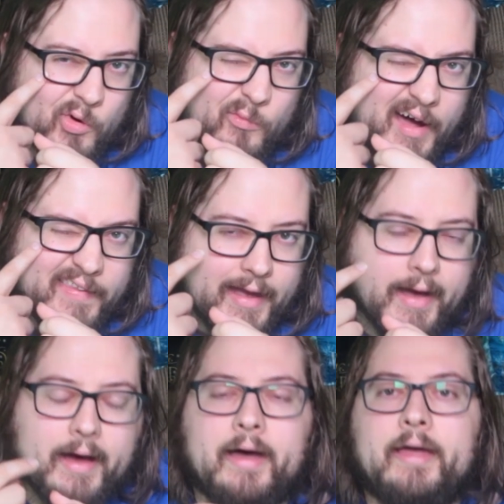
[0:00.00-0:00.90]
mole by the
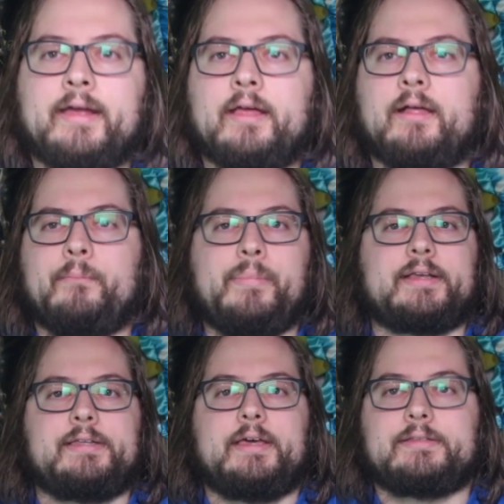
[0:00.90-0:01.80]
eye.
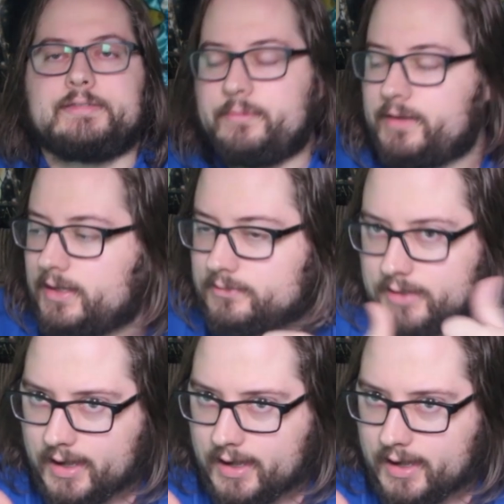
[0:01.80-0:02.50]
Big tits, I mean,